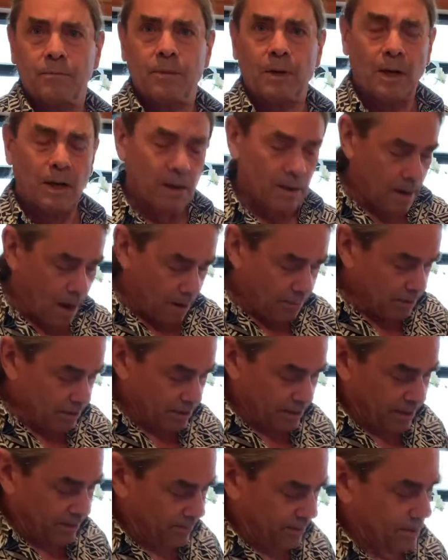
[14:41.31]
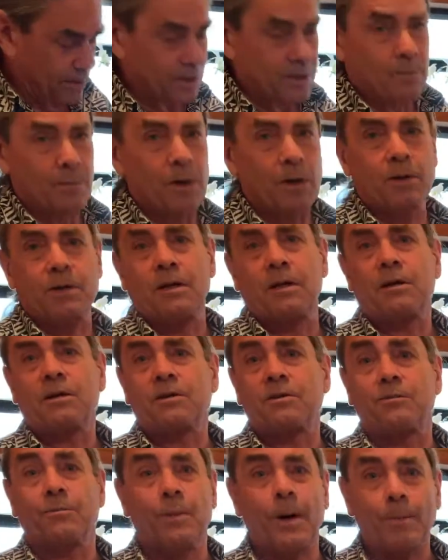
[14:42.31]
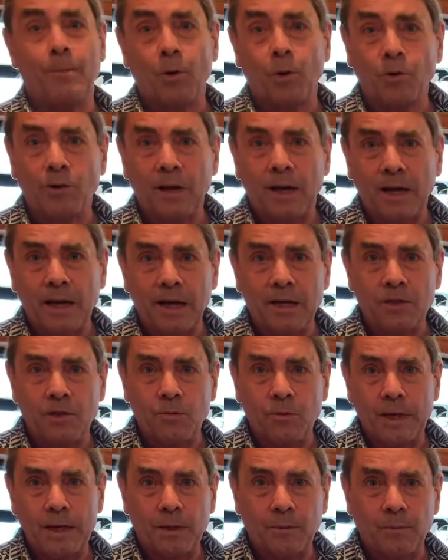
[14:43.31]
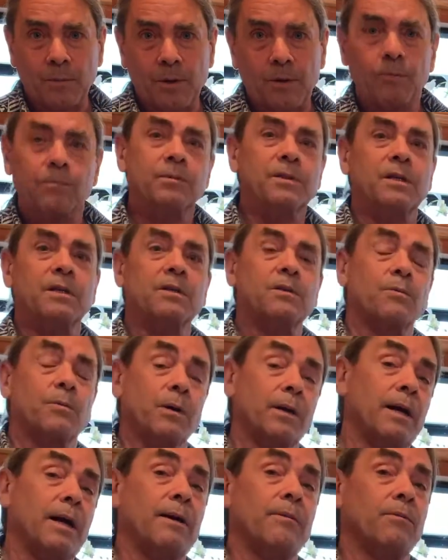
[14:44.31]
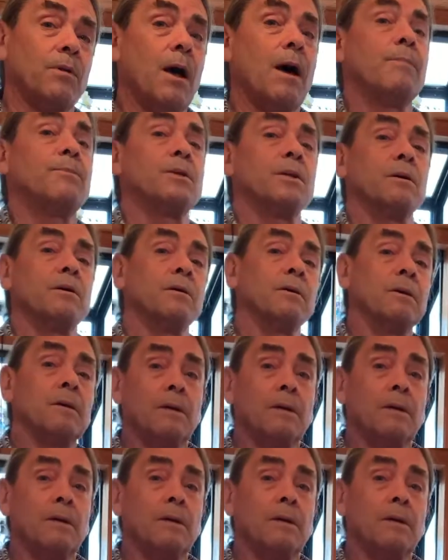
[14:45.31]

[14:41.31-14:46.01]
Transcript: I was saving this Mirepoix for my birthday next week, but since we're going to have lobster,